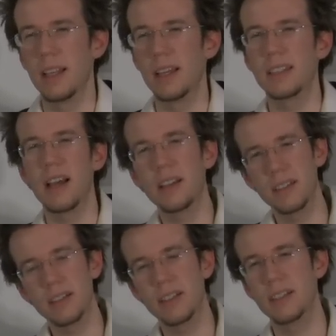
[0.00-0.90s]
Like,
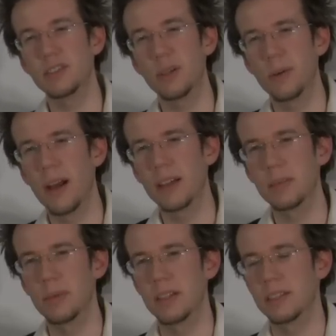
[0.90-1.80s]
technically it's correct,
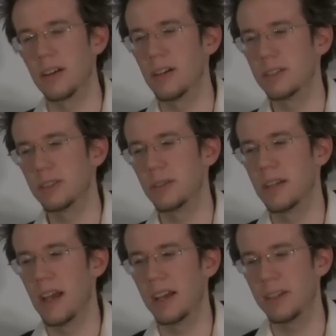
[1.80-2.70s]
but it's also
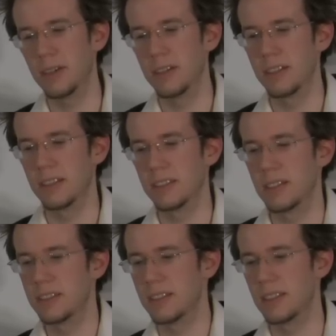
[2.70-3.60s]
inaccurate in the
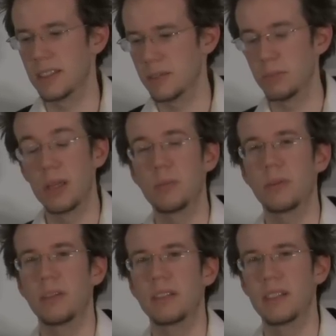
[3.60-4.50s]
sense that it doesn't
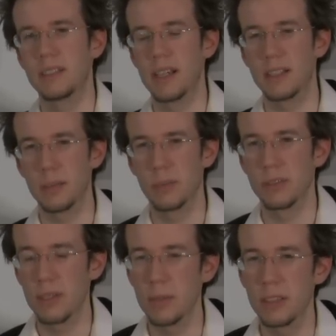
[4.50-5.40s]
pinpoint the exact number
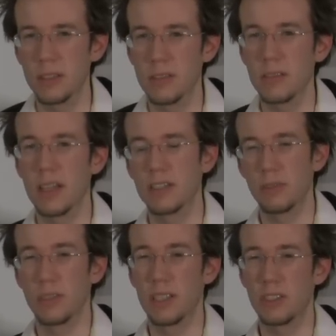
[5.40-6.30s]
of semitones and
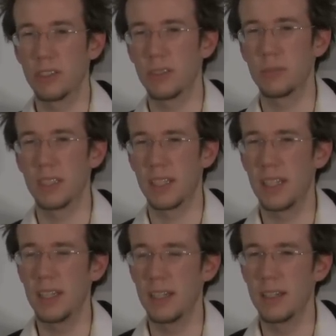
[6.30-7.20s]
its relationship to the
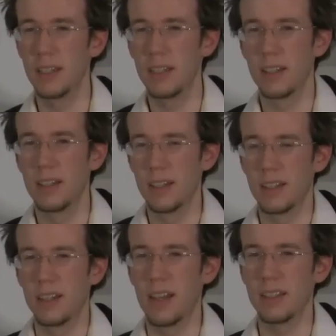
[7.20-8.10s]
key.
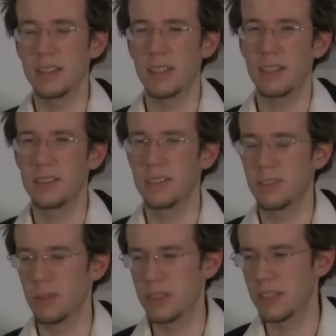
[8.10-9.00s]
Now this can
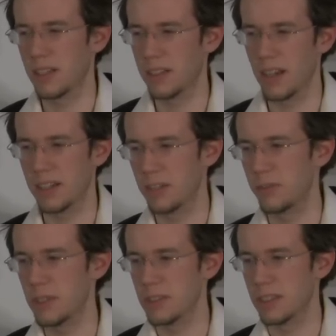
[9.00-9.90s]
sort of sound kind of
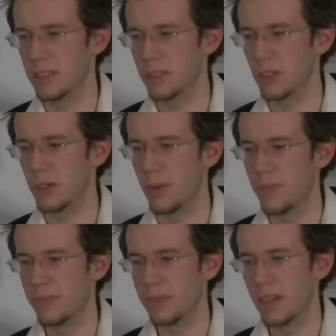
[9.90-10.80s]
confusing, so
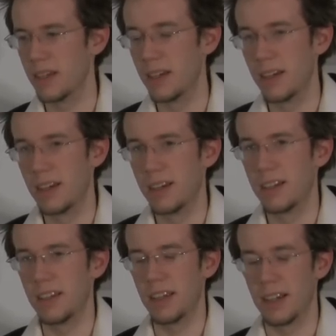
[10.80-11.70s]

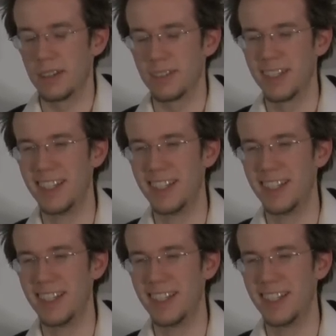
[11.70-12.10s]
yeah,